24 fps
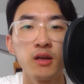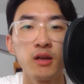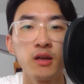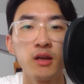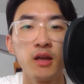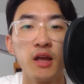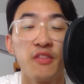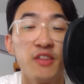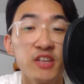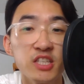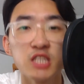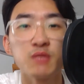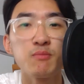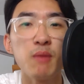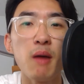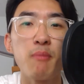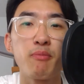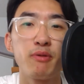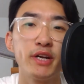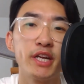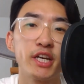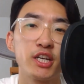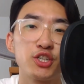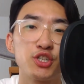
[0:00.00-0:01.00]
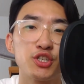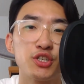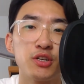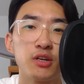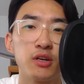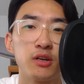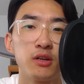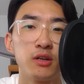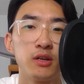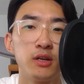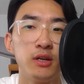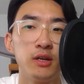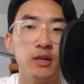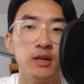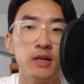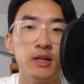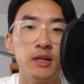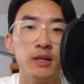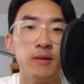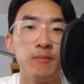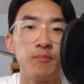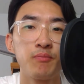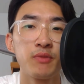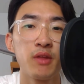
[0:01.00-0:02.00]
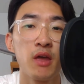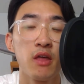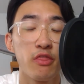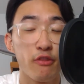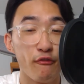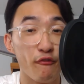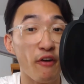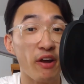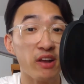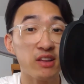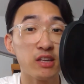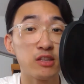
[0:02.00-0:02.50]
And this is my prediction. The fact